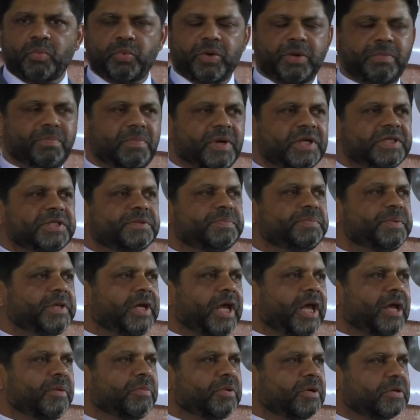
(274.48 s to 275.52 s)
We must
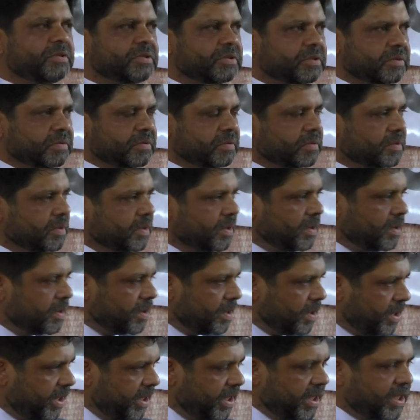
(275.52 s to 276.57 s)
be able to
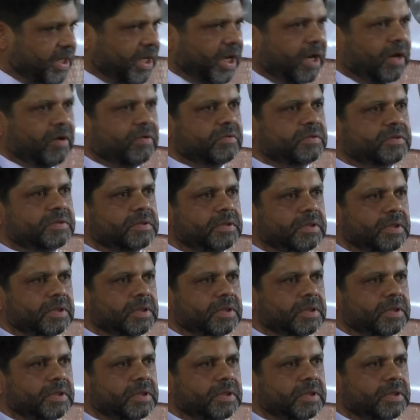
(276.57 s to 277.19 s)
eke out,